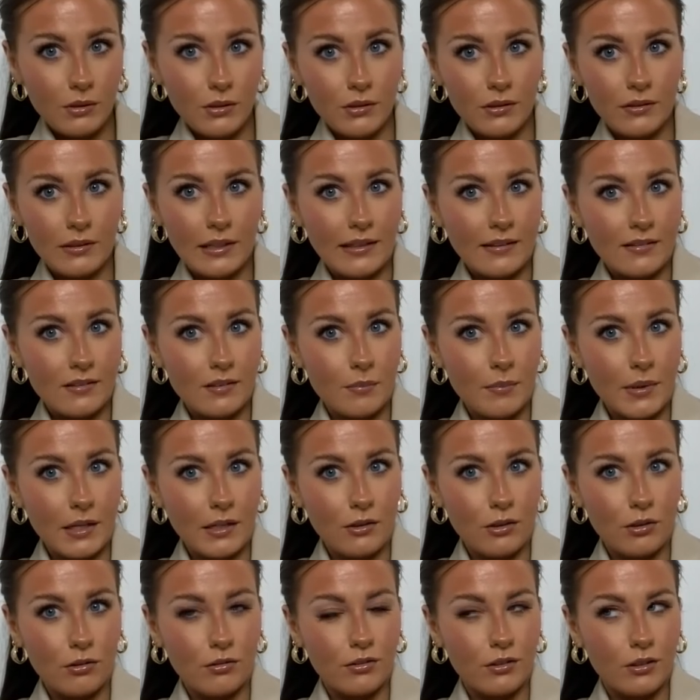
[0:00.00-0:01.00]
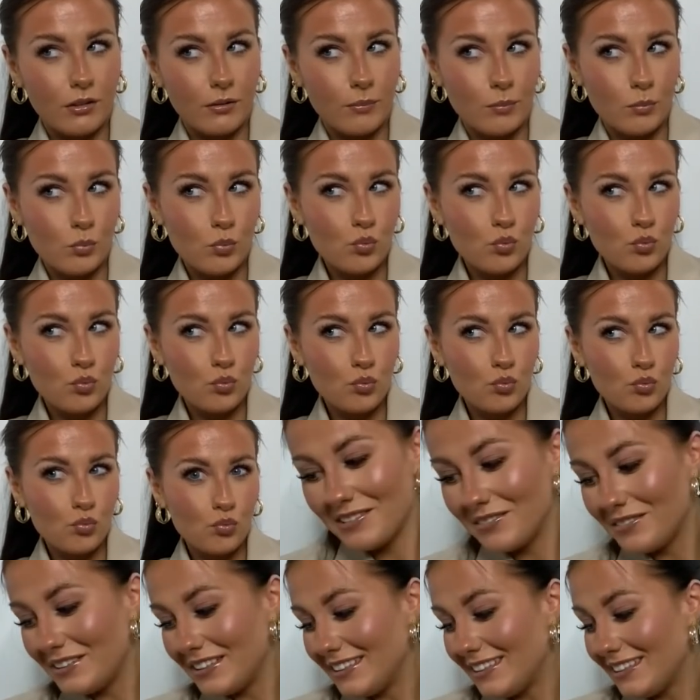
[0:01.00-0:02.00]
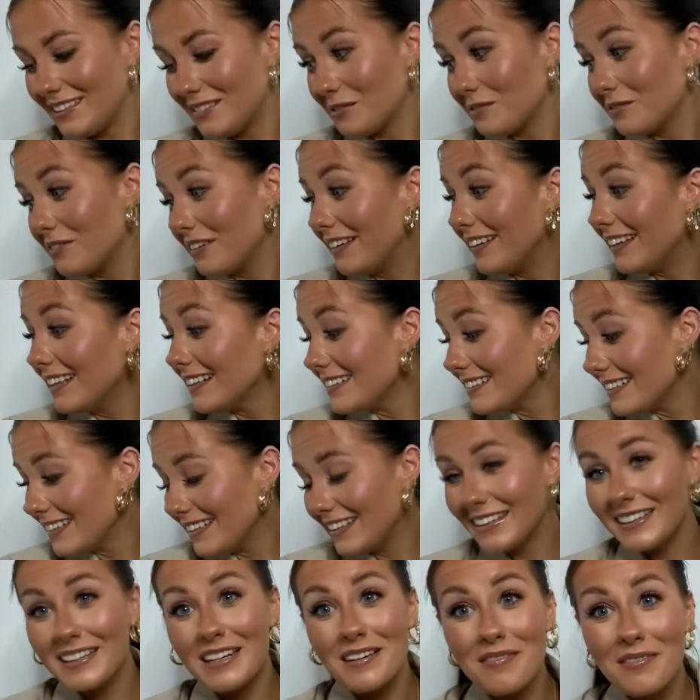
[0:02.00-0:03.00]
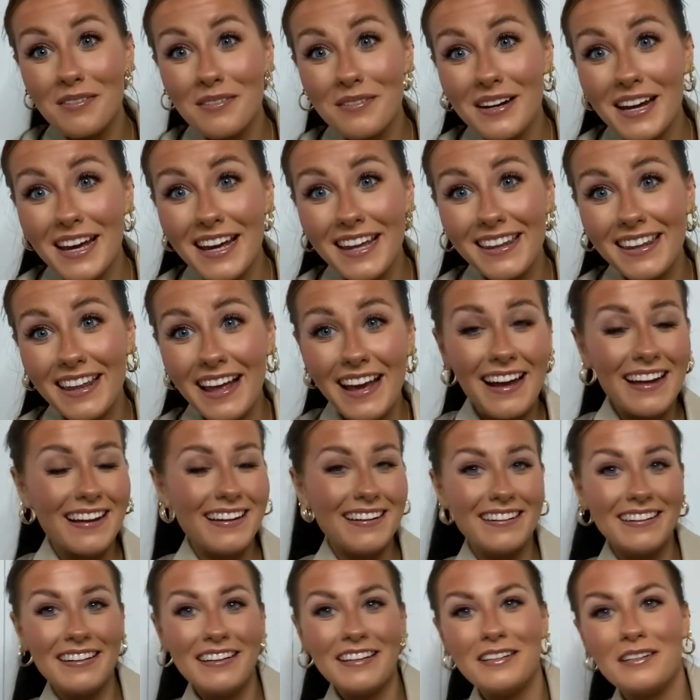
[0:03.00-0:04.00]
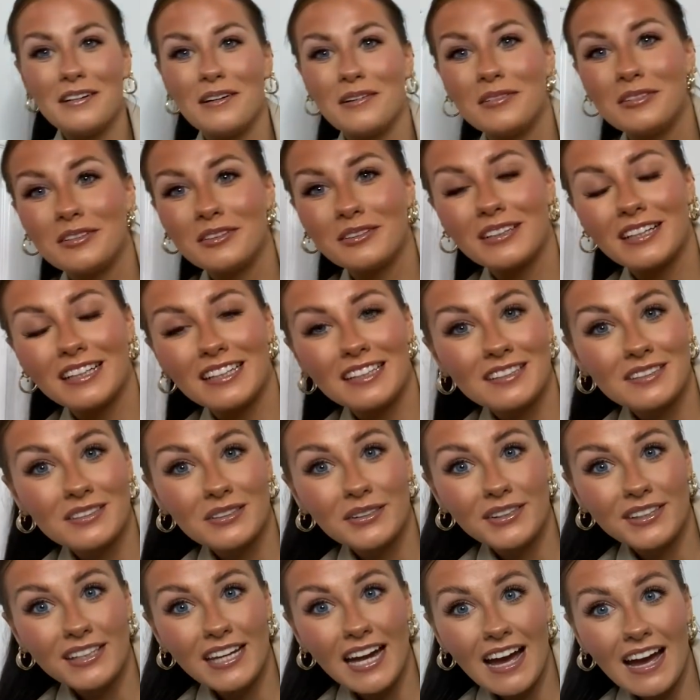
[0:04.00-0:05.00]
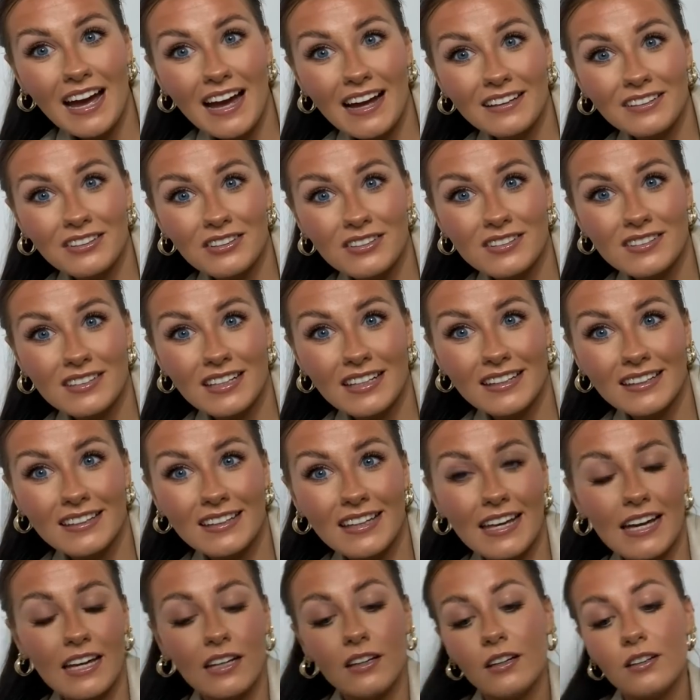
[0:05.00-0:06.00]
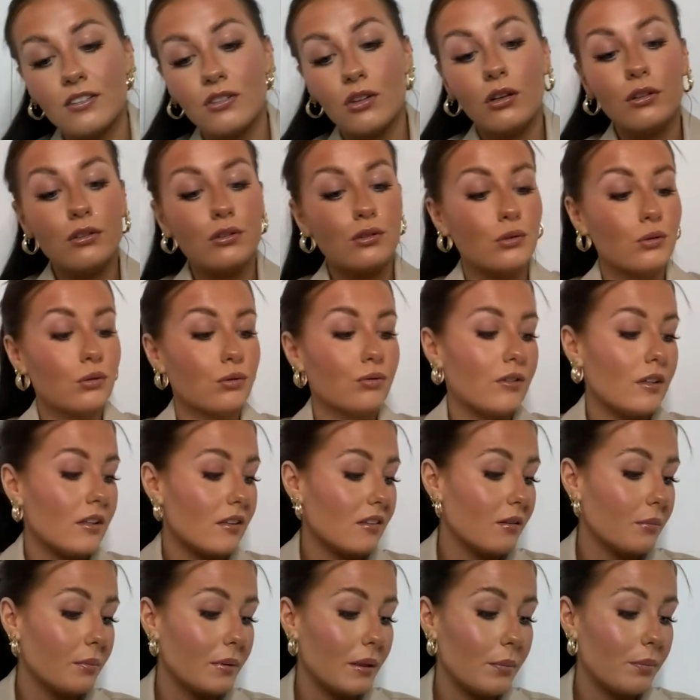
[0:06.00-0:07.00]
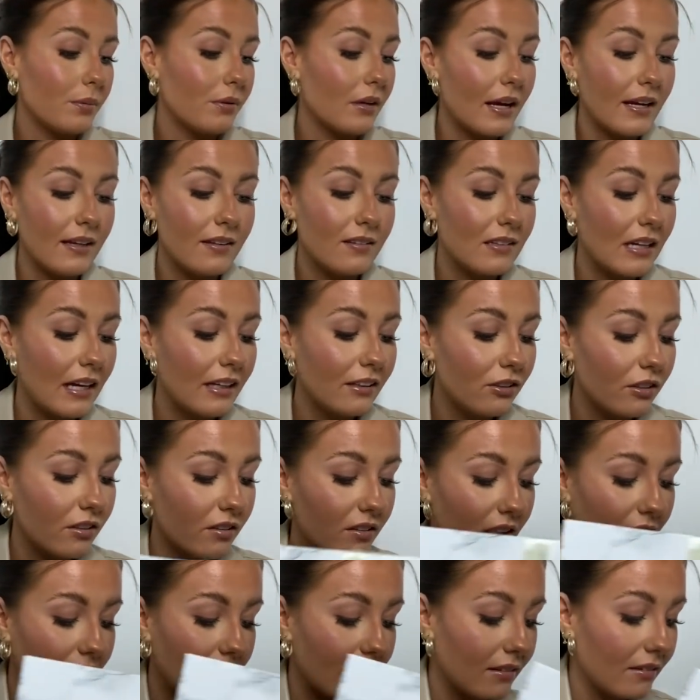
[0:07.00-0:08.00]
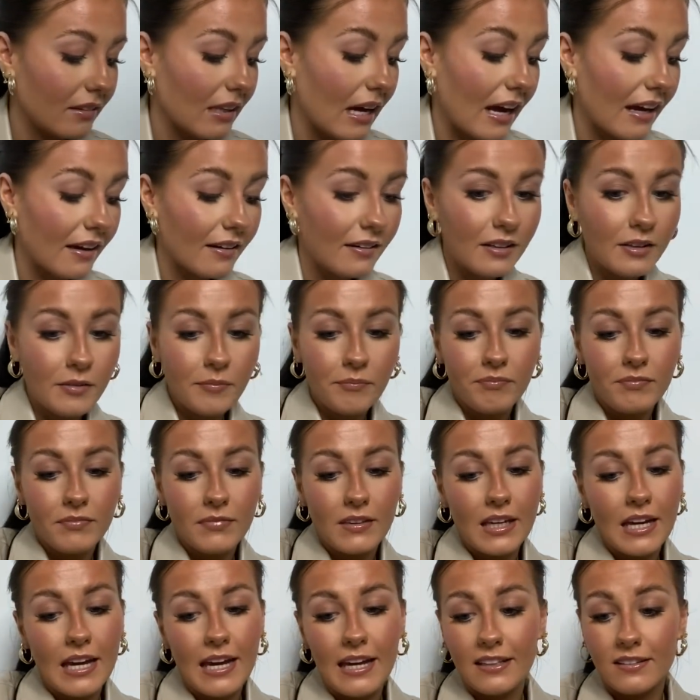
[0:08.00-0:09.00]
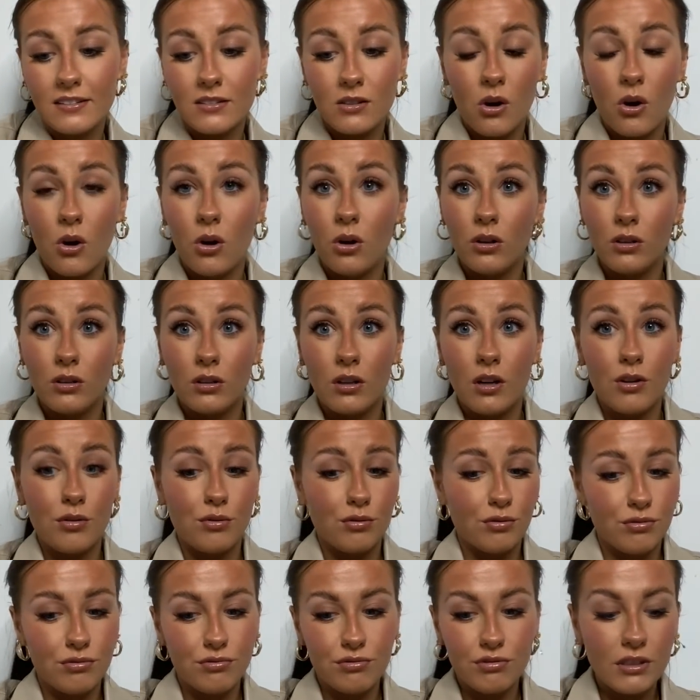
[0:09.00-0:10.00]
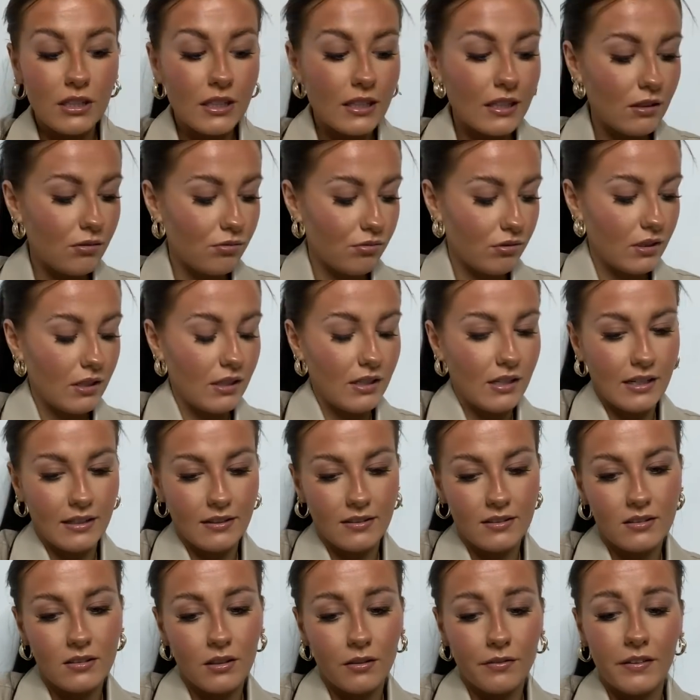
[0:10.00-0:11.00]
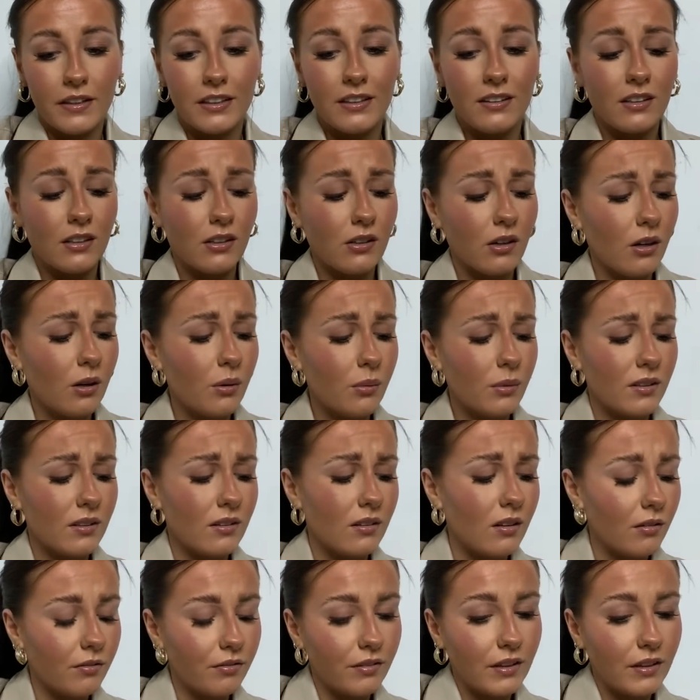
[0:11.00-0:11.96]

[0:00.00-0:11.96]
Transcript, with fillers: look nice in my new room one doesn't find this in the giveaway then no i'm joking so yeah i just think that and it's also reasonably priced i just think that it's all really really nice stuff and the girl was lovely